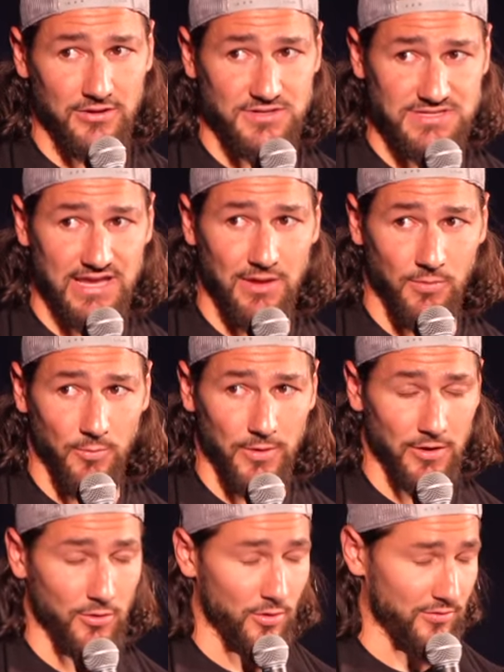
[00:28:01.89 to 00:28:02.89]
understand what we
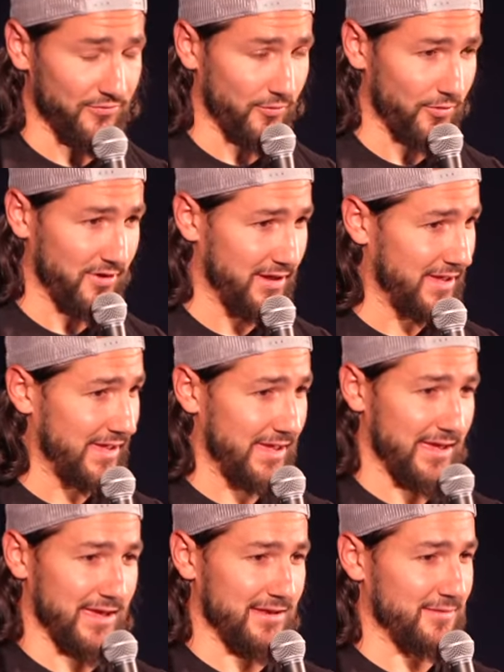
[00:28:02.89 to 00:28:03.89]
were going for.
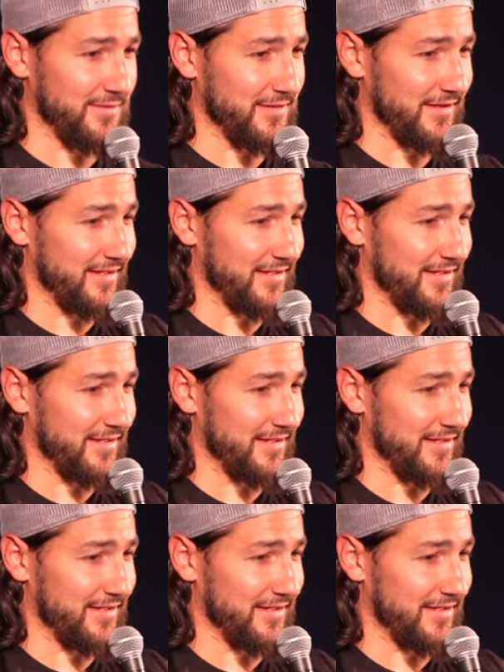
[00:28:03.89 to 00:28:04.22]
And